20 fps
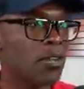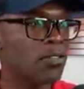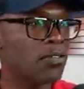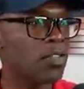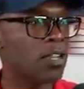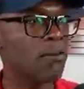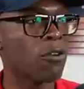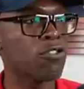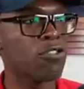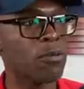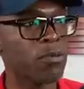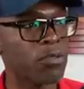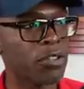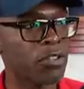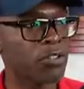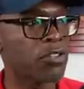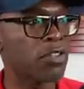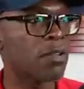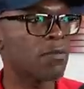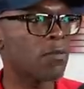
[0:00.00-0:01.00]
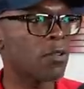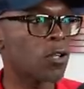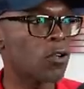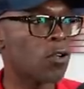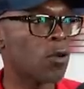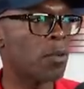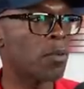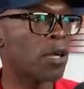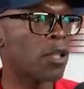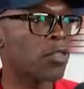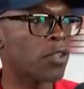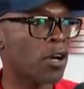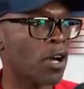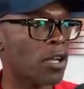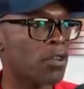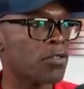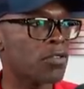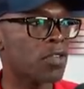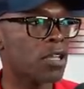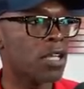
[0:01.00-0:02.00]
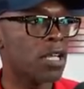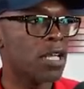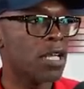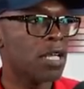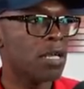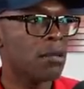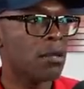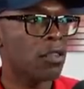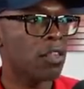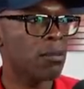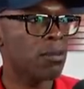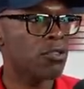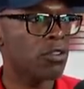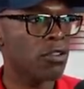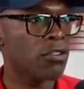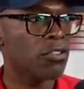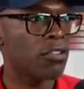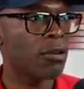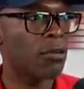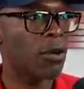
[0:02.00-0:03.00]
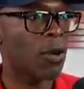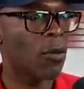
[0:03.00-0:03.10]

I said, in Russian prison, alone with my thoughts, my thought protection of my